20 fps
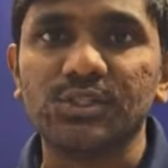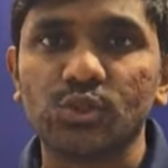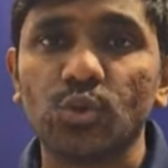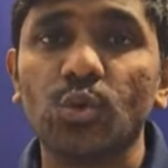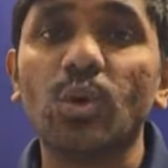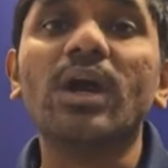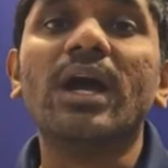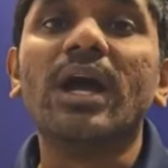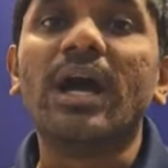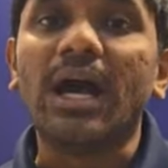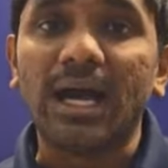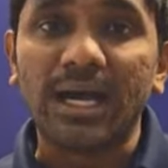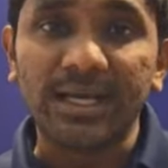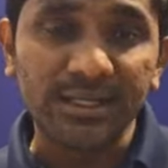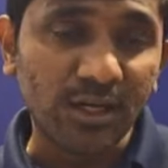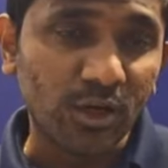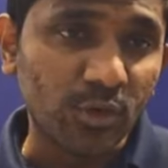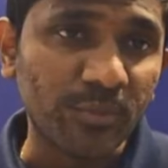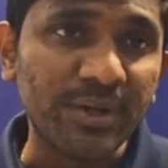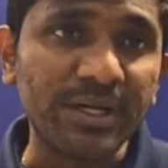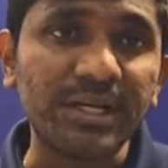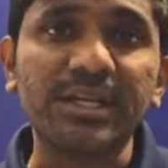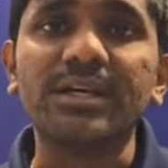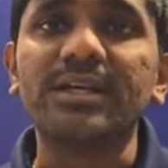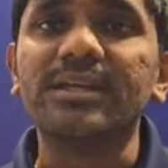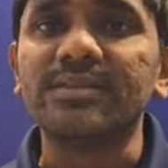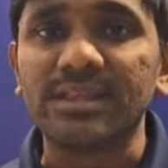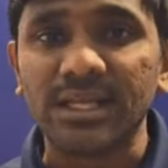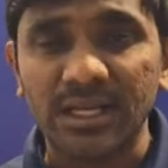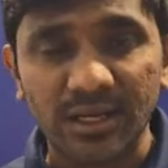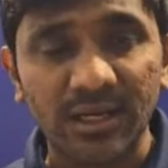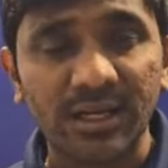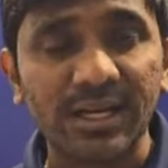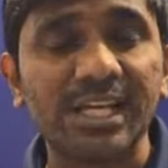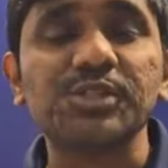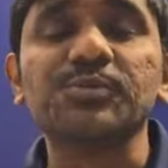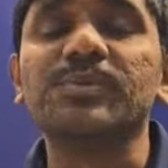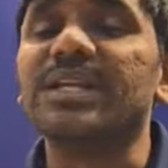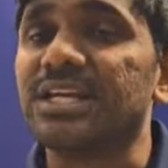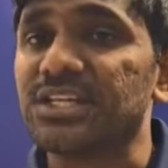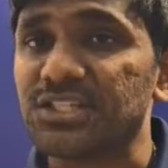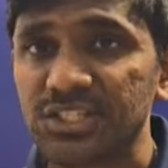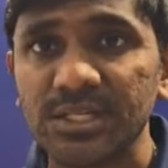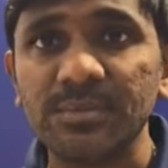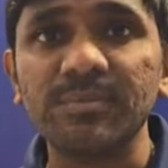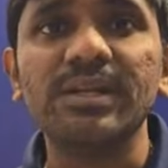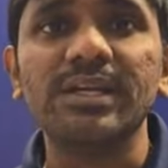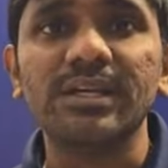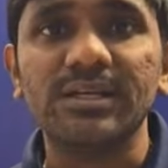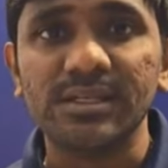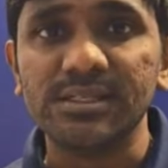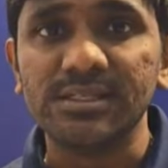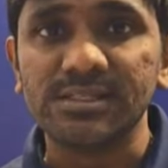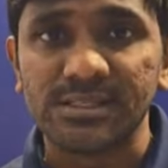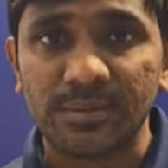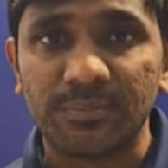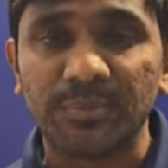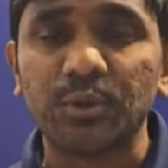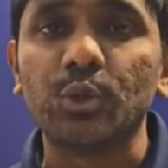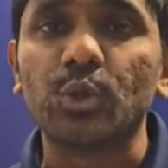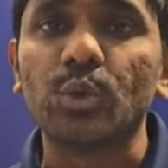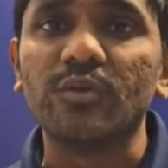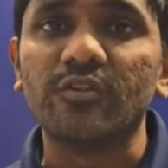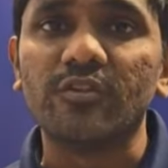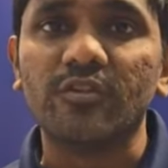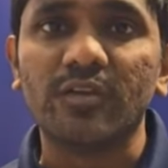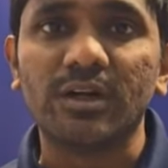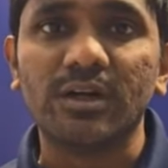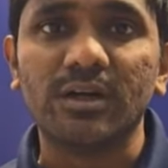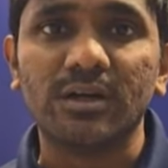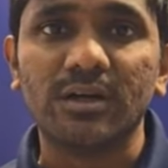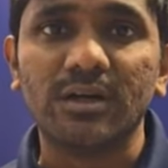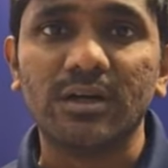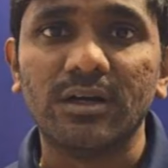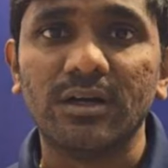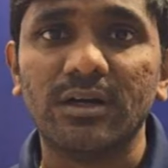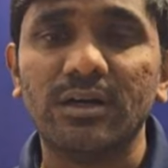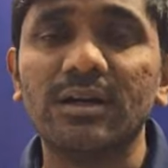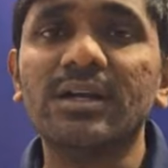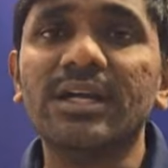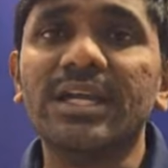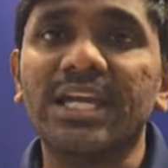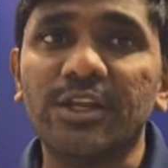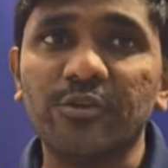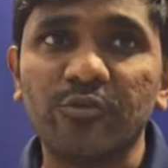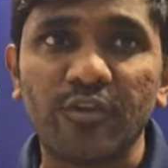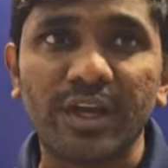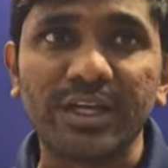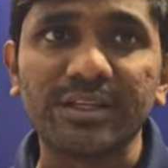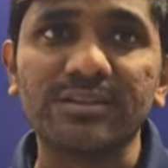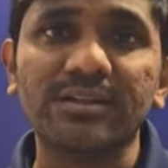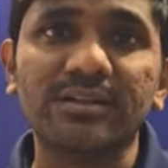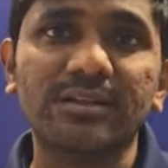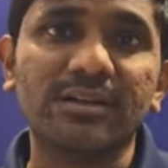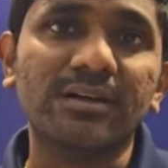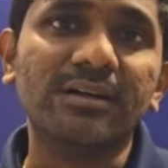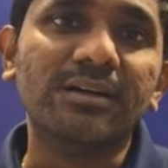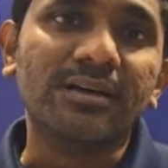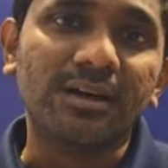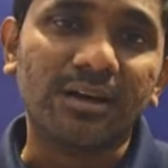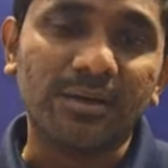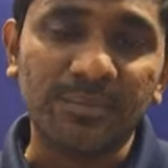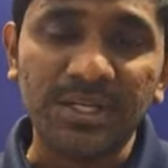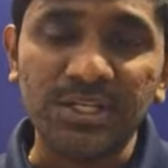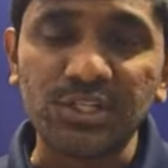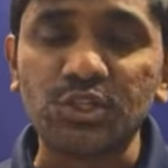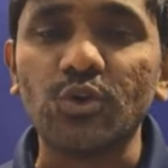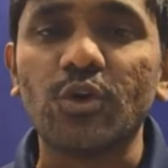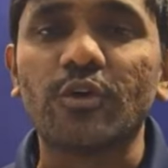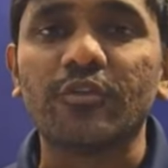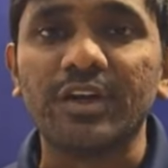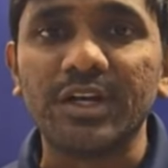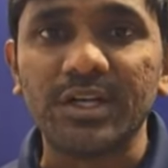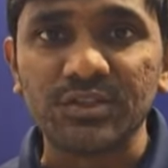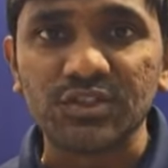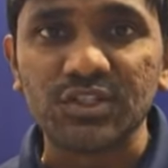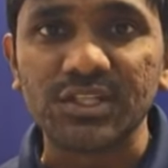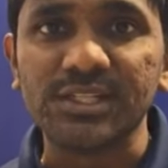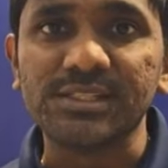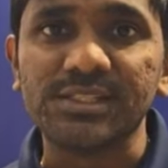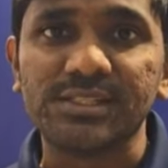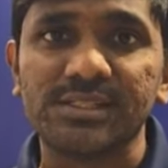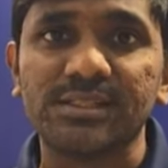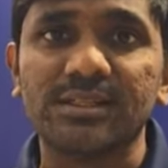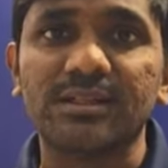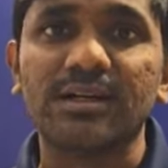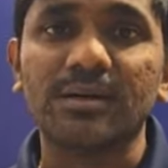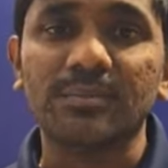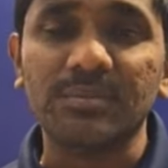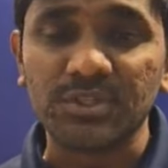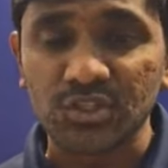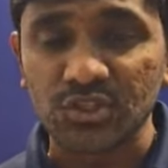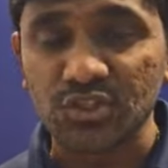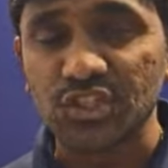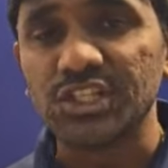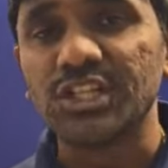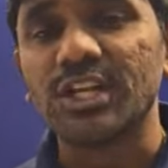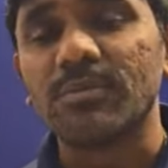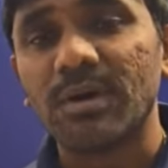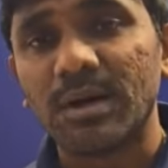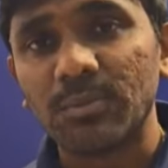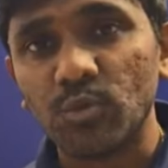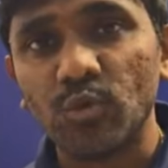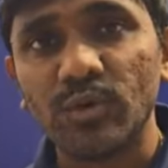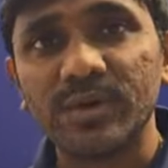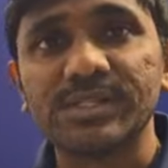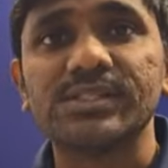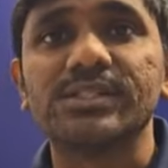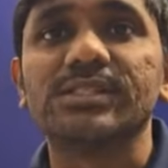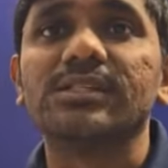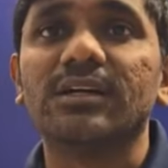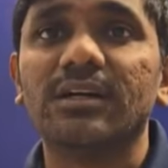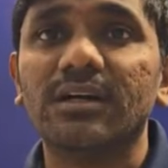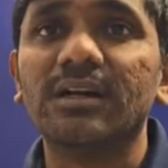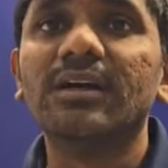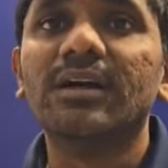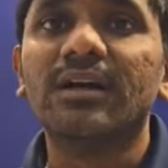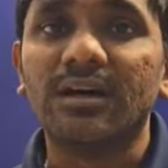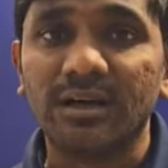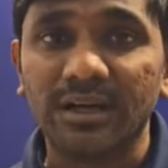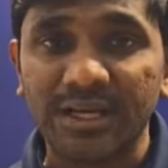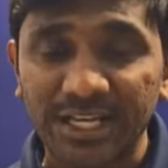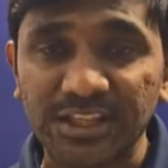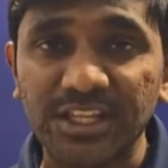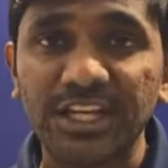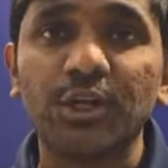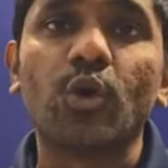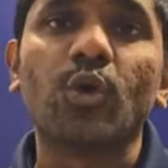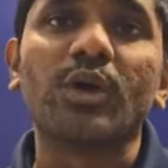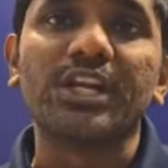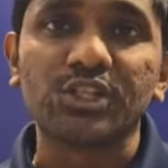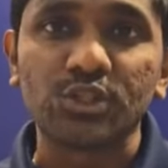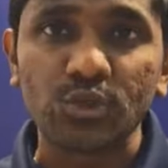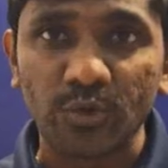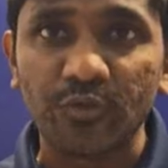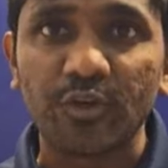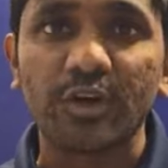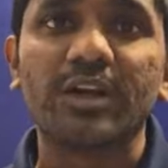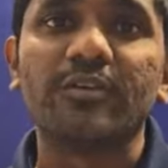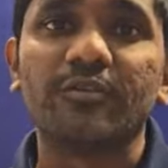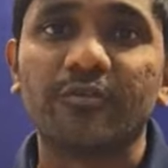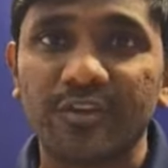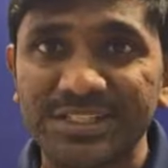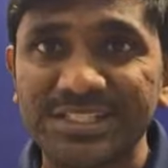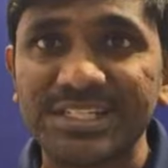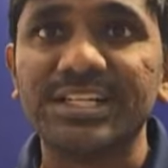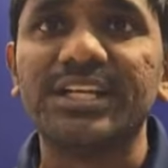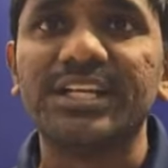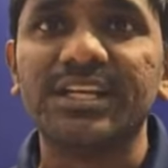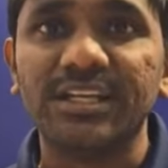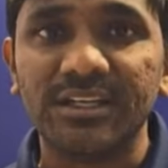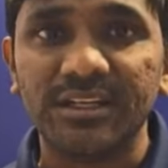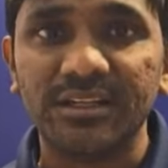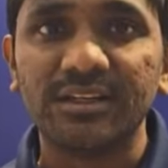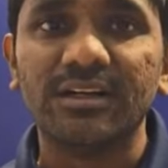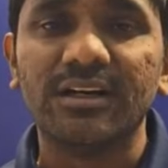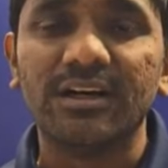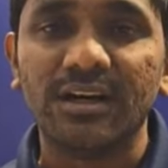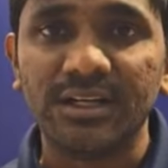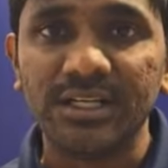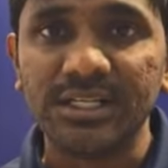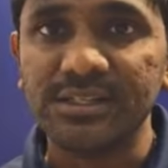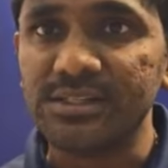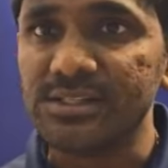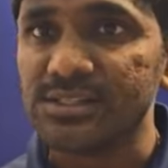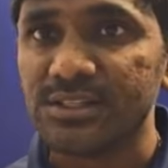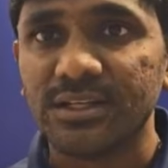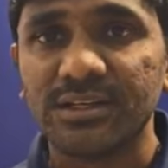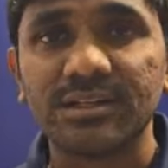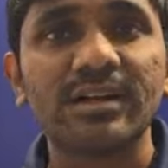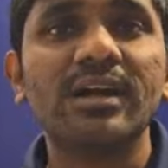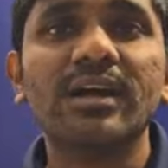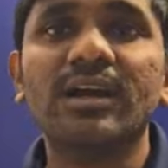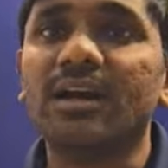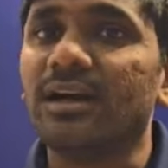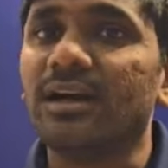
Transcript: So our government here in Telangana has been extremely supportive. In fact, the Ministry of Industries, Mr. Sridhar Babu, was at the inauguration of our facility early this year.